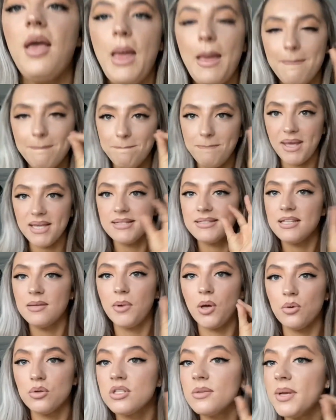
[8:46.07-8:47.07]
messed
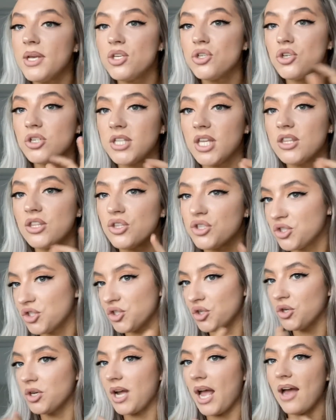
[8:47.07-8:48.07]
about to make sure that they're
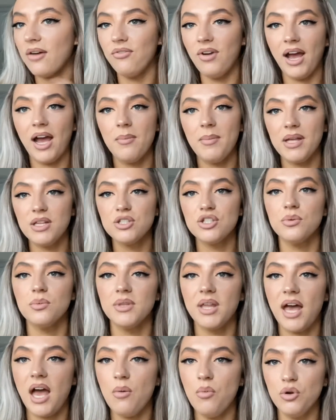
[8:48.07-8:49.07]
stuck. I recommend doing
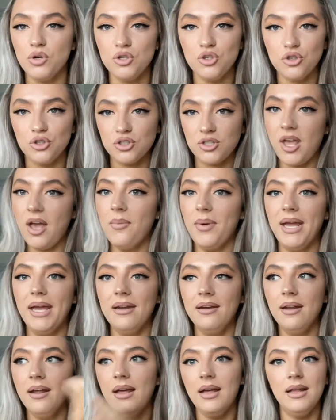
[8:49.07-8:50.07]
that. I wouldn't just go
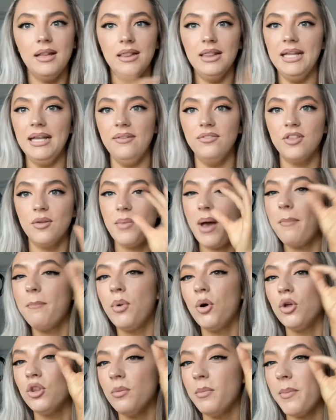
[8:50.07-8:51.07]
in, leave them. I
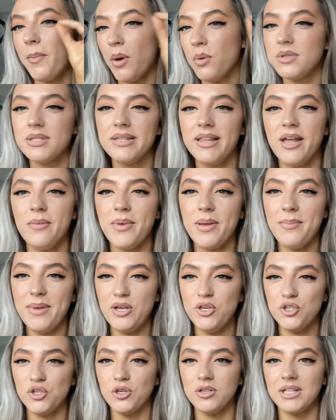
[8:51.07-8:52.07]
pull them about a little bit,
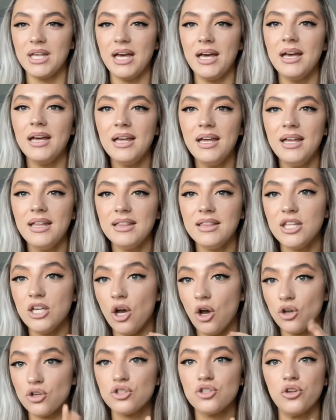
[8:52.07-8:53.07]
make sure that they
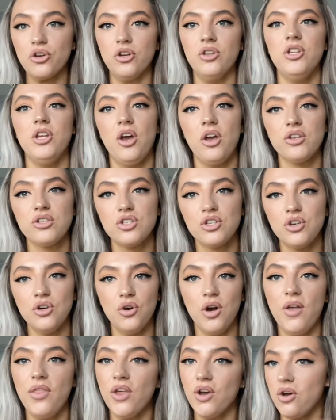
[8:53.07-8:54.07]
are stuck and they are
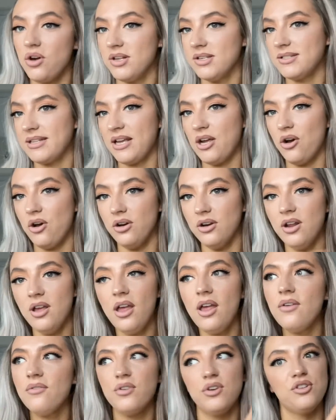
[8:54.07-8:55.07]
secure, and they're going to stay on
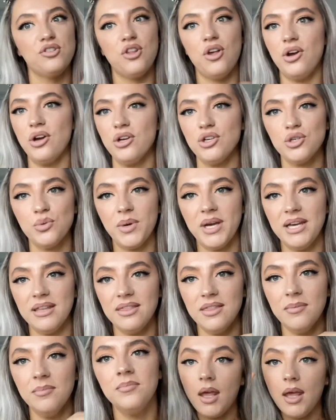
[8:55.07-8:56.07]
for as long as you're wearing
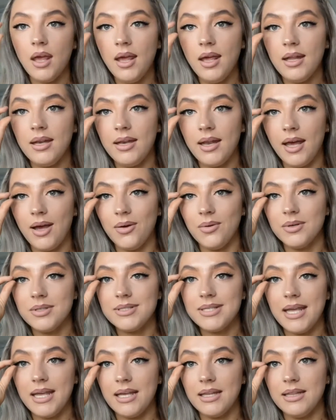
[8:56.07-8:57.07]
them. Now,
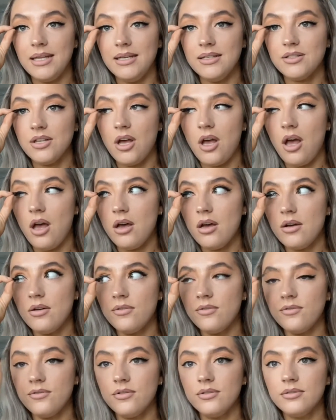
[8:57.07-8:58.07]
taking these
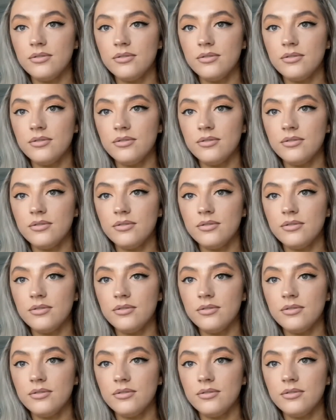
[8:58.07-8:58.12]
off,